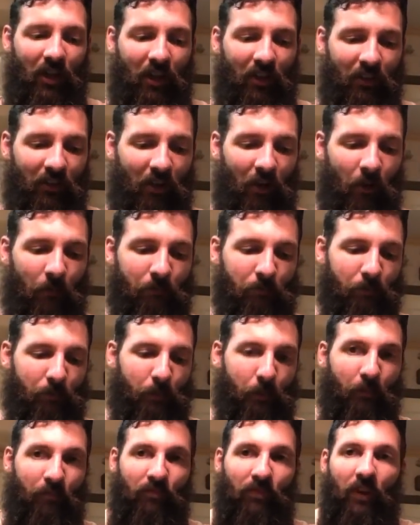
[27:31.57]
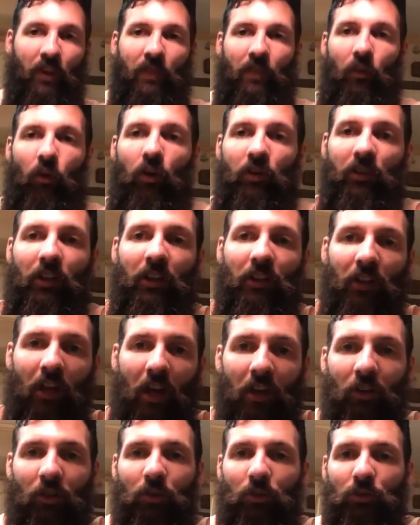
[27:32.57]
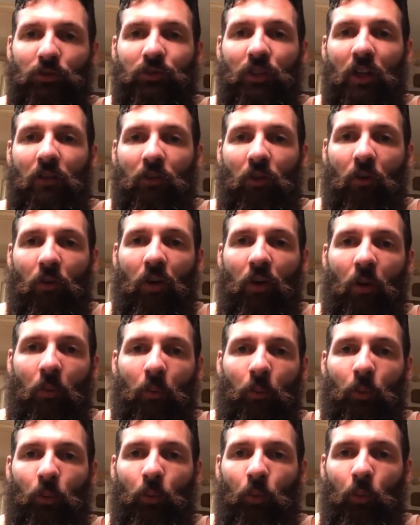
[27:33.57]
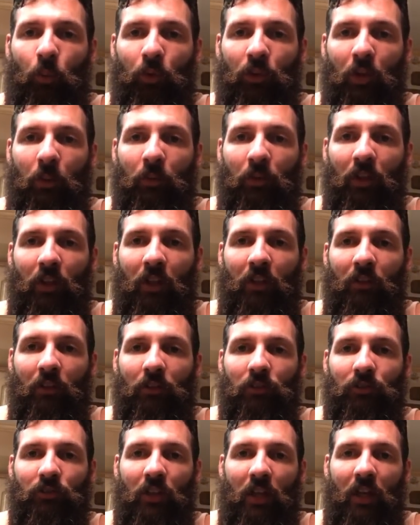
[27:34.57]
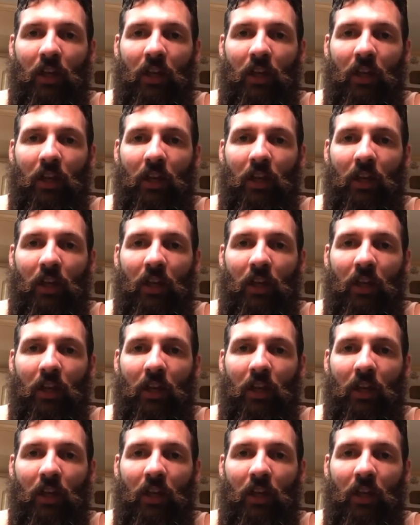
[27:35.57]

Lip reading: You know, there always a lot of cool stuff going on with the millennials,